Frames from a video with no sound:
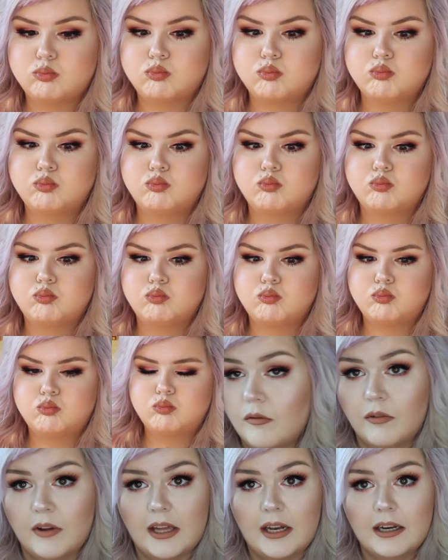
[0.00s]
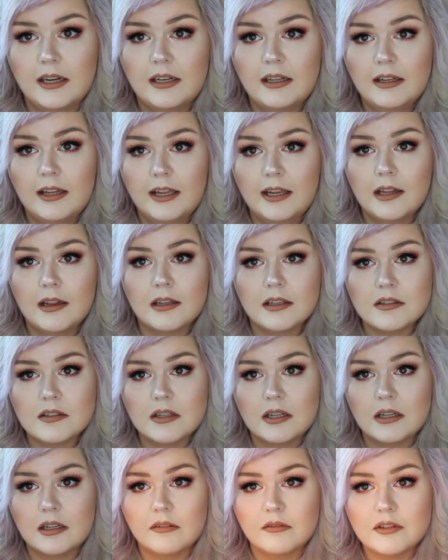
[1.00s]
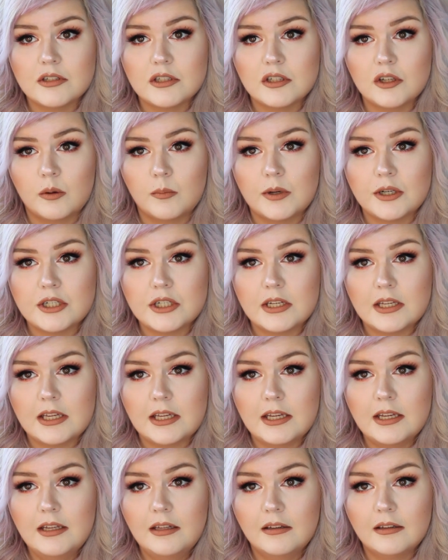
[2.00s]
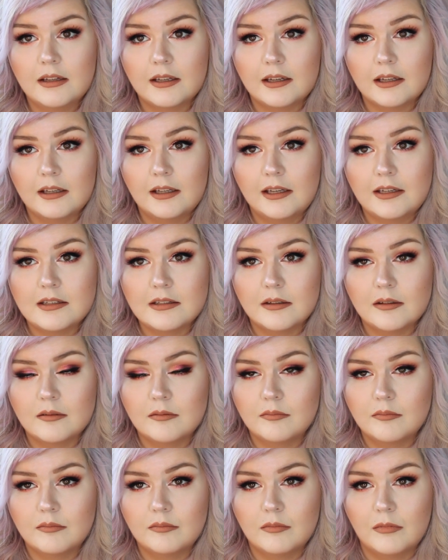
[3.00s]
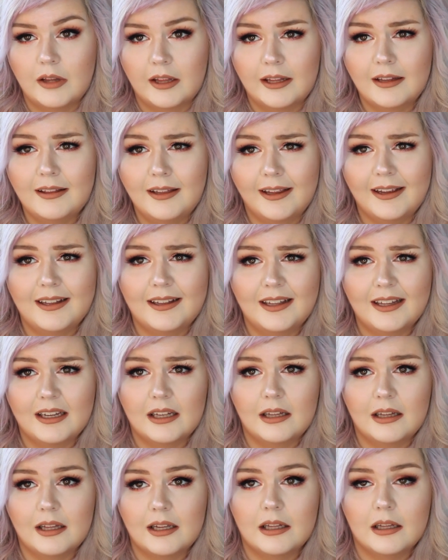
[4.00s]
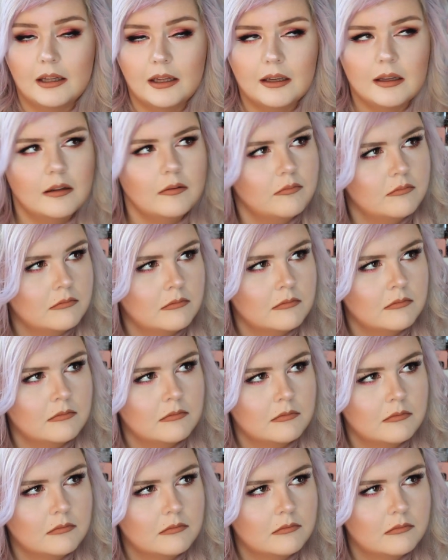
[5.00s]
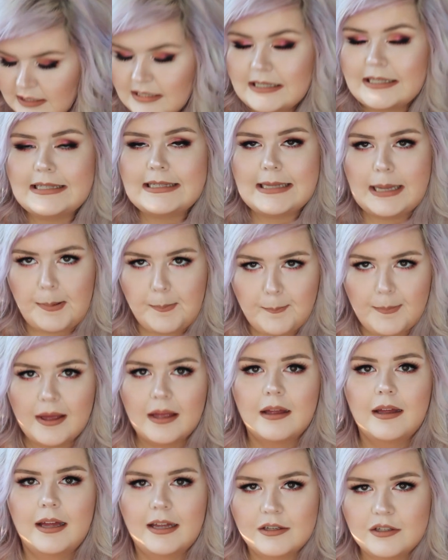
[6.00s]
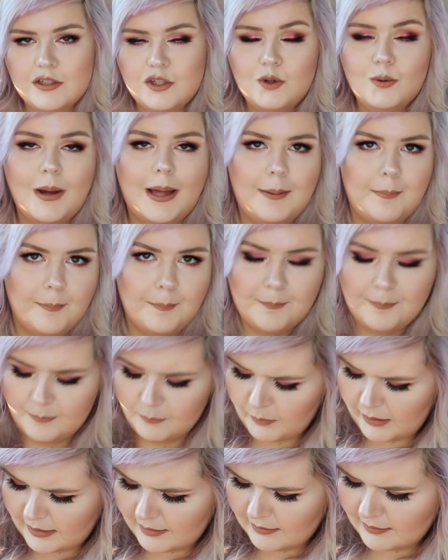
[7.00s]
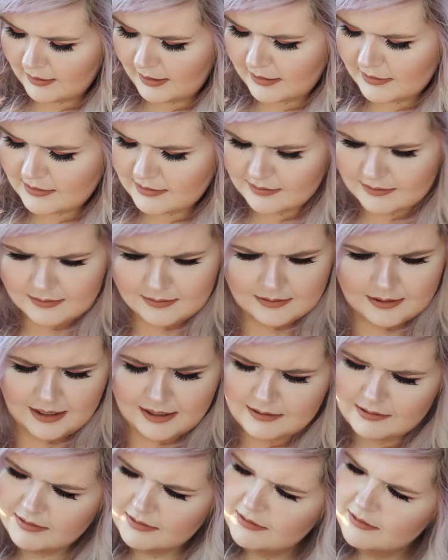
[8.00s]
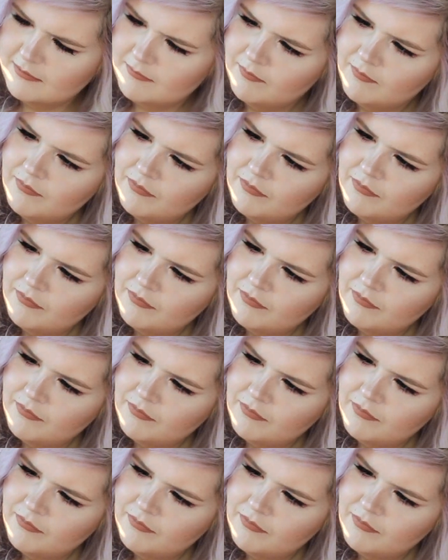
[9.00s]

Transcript: Bye. Vanity light, and this like gives so much heat. Like it, like, like, like, like, like, like, some, S U M, wait, S, S,